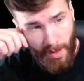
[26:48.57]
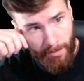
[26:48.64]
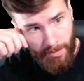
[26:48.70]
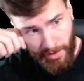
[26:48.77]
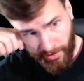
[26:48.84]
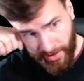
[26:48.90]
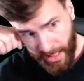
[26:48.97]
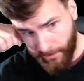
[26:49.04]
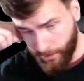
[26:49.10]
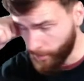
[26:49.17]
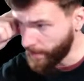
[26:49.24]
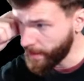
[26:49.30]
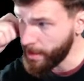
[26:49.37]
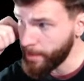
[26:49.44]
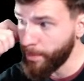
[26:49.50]
Because again, if you're
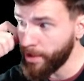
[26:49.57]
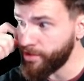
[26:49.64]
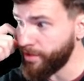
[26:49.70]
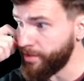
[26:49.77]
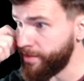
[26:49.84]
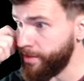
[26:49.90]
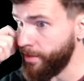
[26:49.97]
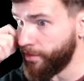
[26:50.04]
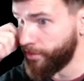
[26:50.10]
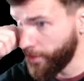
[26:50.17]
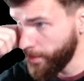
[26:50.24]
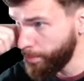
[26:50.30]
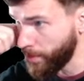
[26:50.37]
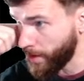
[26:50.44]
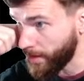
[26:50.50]
running a budget
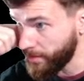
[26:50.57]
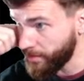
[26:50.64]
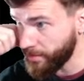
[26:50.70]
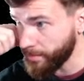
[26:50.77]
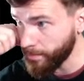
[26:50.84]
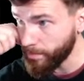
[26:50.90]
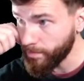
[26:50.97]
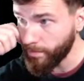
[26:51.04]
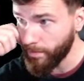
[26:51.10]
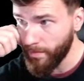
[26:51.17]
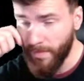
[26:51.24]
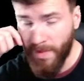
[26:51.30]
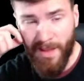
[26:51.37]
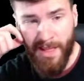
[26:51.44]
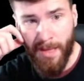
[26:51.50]
surplus,
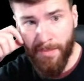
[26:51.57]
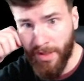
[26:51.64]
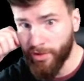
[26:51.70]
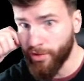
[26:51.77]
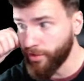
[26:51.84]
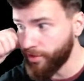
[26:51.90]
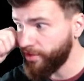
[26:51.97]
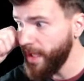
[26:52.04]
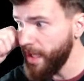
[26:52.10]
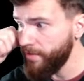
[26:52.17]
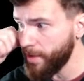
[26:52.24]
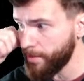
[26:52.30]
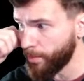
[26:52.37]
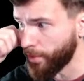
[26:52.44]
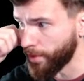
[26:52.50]
that means you're
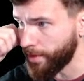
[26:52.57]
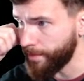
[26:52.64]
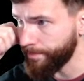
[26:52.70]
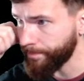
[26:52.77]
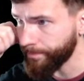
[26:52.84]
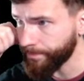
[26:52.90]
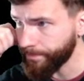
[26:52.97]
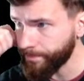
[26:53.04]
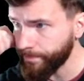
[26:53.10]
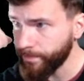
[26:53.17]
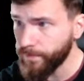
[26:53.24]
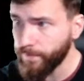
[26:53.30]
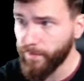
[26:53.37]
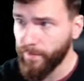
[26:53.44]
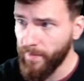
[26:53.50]
saving more.
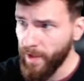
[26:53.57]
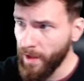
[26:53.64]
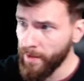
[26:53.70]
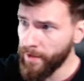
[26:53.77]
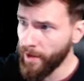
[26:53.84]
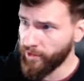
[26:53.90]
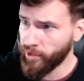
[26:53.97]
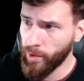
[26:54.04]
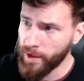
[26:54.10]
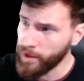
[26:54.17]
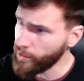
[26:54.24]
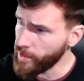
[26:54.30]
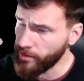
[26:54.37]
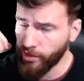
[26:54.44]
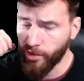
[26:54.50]
Thus, it would
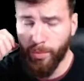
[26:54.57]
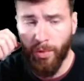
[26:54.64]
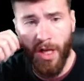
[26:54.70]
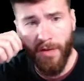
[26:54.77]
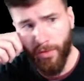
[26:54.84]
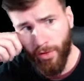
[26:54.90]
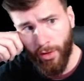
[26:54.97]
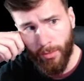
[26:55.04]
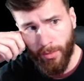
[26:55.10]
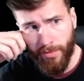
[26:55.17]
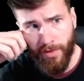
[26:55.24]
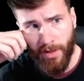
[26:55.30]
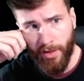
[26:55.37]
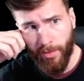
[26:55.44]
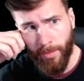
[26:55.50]
increase the supply for loanable
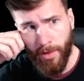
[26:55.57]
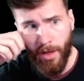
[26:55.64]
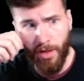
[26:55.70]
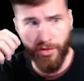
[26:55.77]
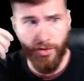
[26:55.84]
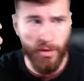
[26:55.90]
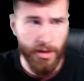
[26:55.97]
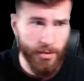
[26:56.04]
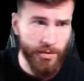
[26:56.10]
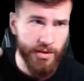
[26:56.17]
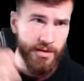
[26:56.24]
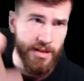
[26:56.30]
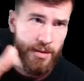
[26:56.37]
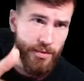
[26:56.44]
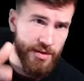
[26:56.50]
funds, but also it
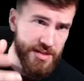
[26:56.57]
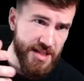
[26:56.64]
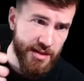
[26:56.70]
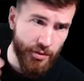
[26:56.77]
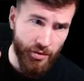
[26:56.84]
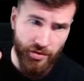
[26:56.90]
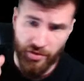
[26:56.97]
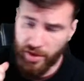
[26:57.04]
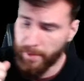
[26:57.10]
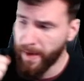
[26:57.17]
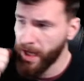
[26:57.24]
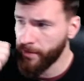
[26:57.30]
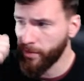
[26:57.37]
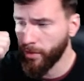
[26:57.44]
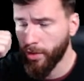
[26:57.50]
would decrease the
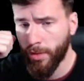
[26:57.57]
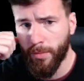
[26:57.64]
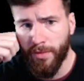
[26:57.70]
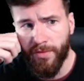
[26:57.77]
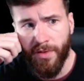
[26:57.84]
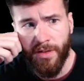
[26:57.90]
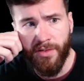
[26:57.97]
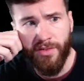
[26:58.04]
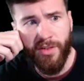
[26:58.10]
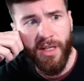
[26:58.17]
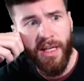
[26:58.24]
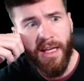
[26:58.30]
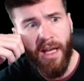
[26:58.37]
demand for loanable funds.